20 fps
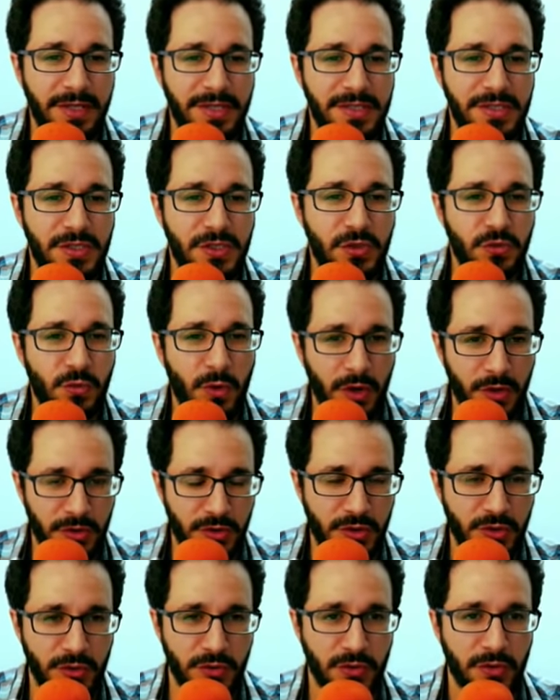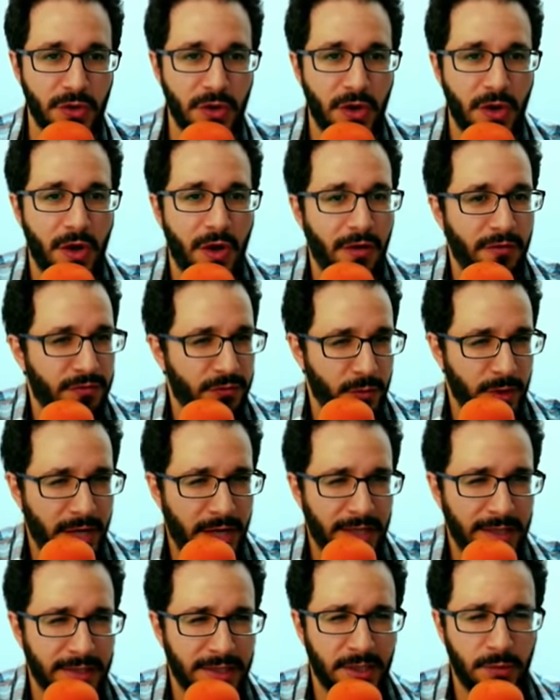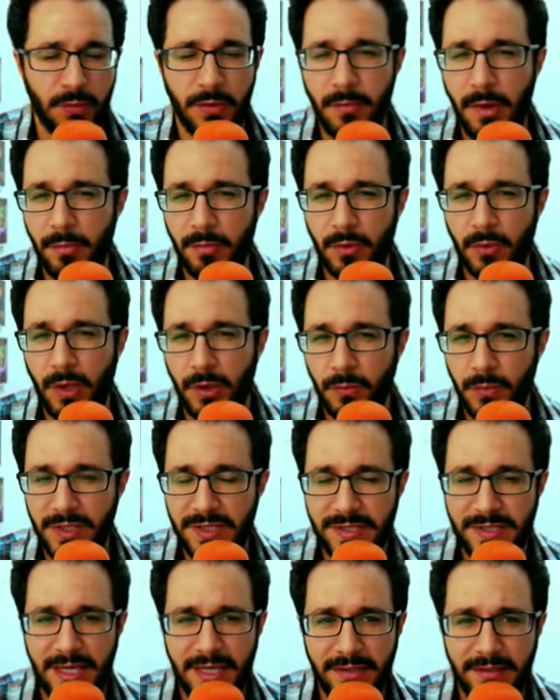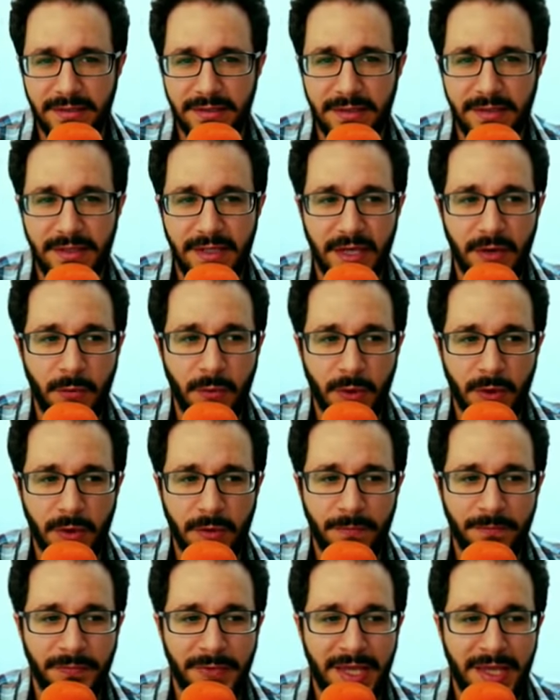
structure of reality. Remember what we said they were?